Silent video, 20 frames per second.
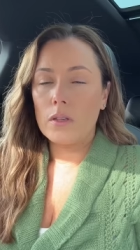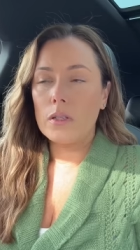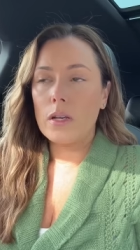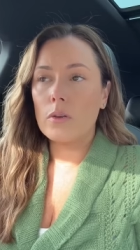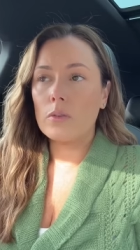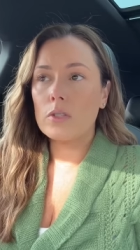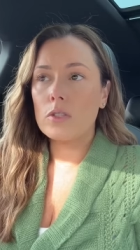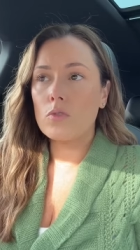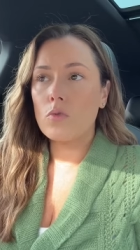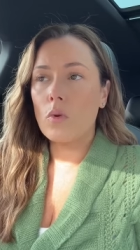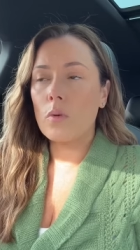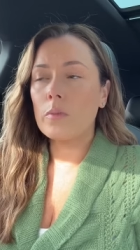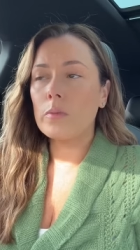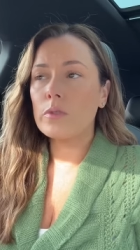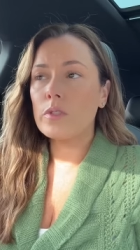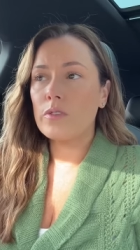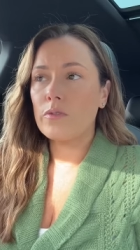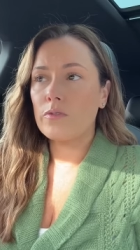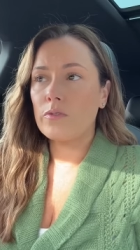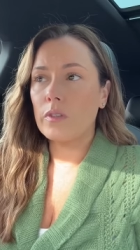Now, it's normal
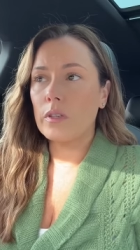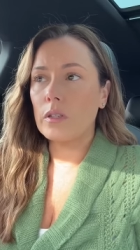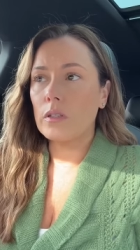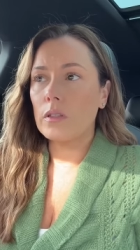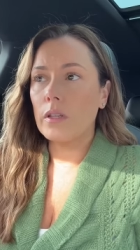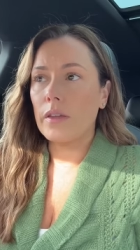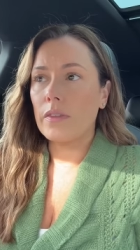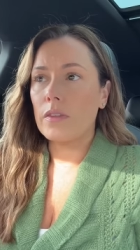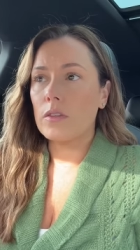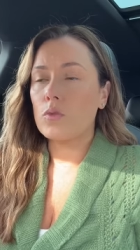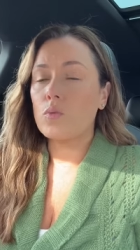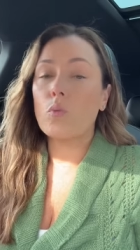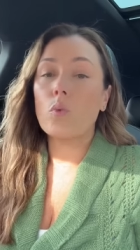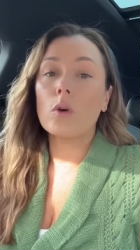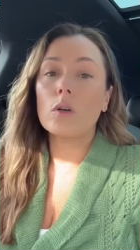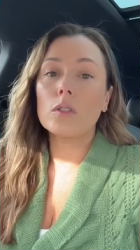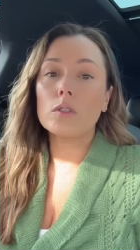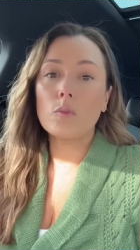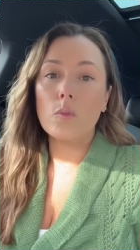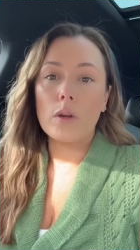to feel like this
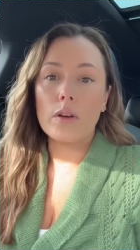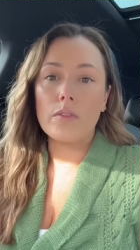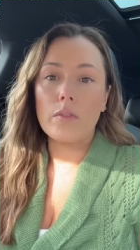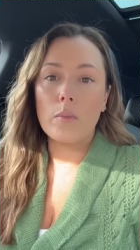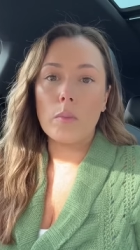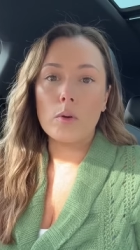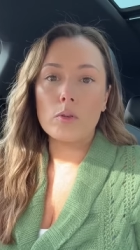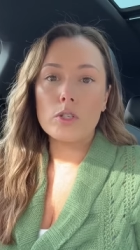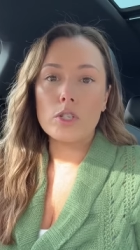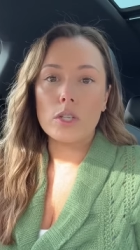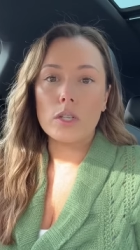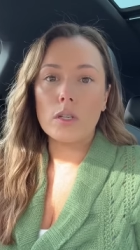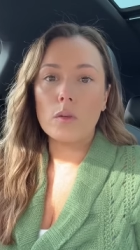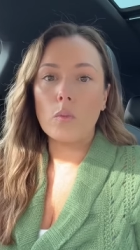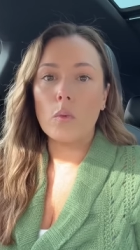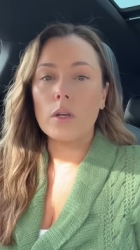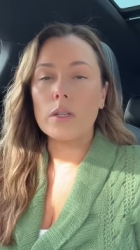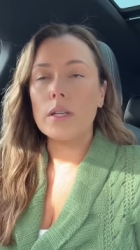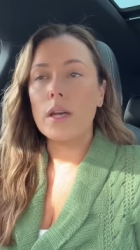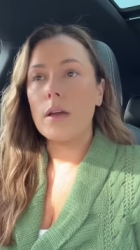whirlwind of emotion.
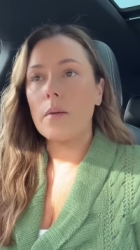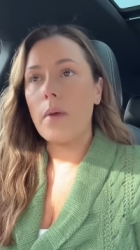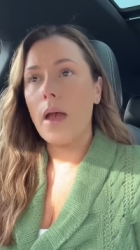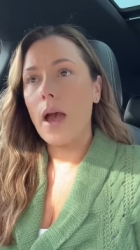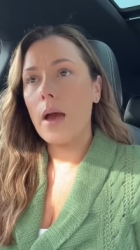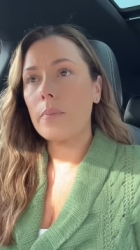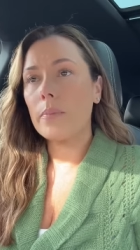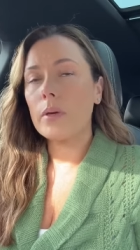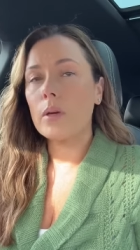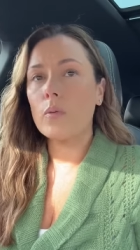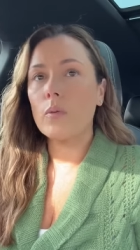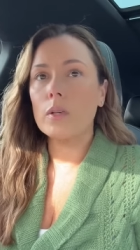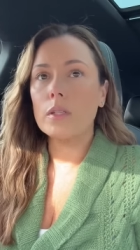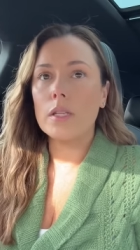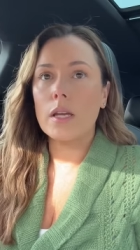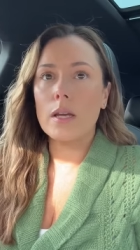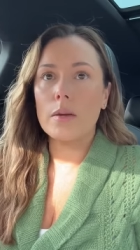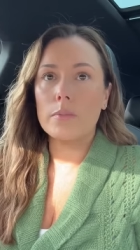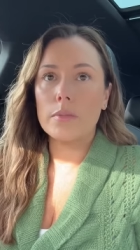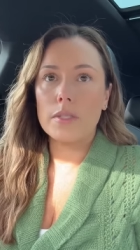One day I'm happy, one
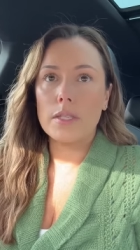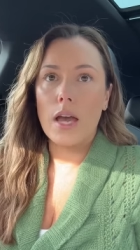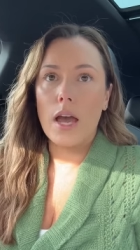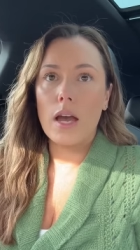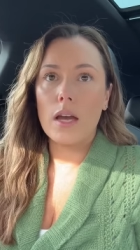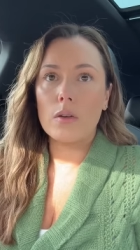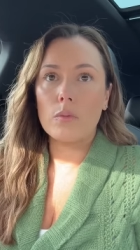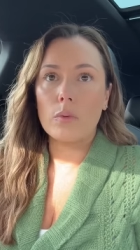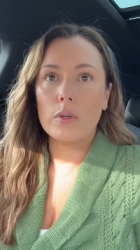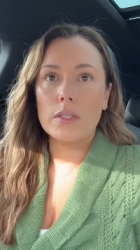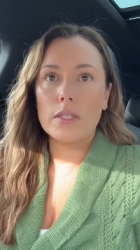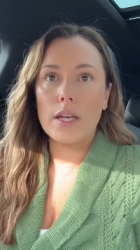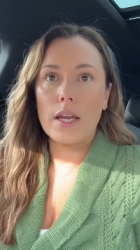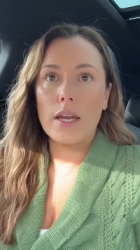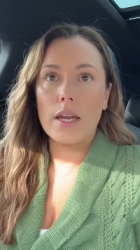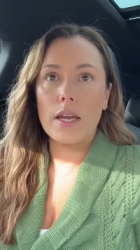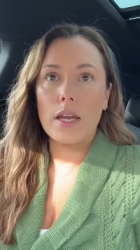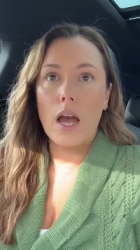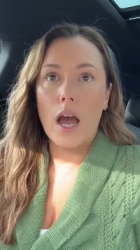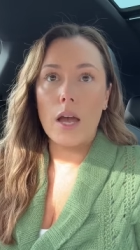day I'm sad. One
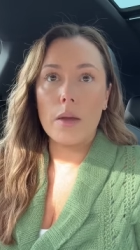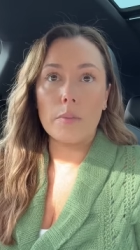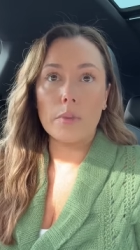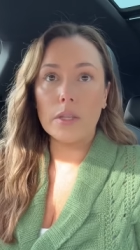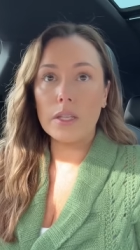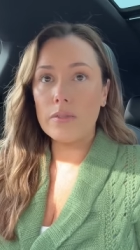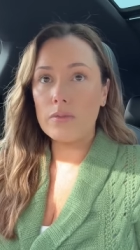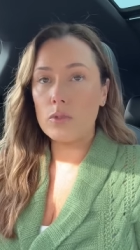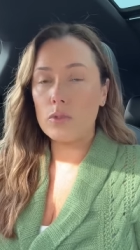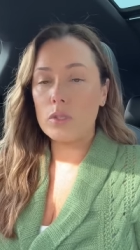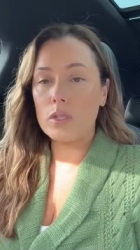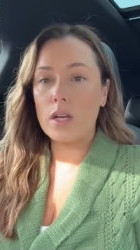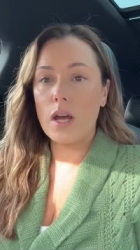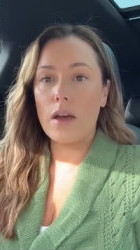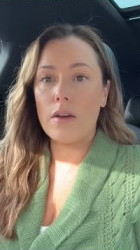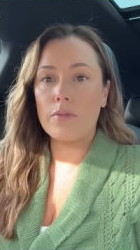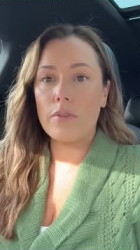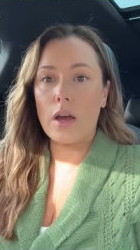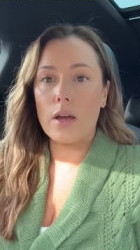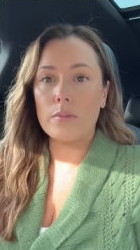day I believe you
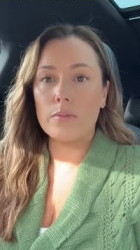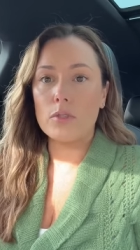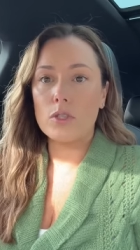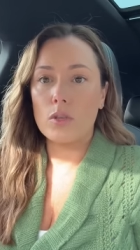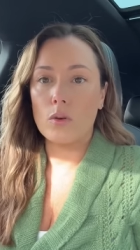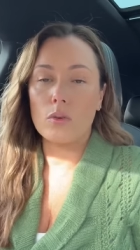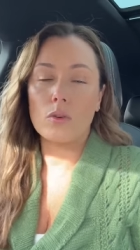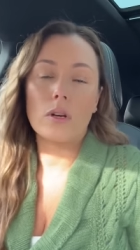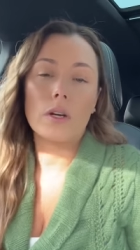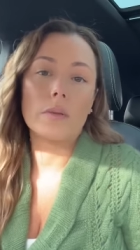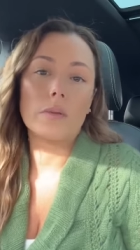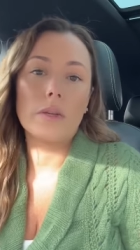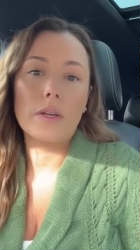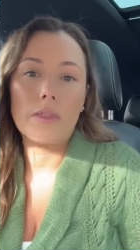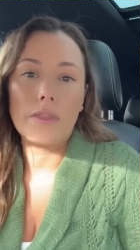Steph. I'm so incredibly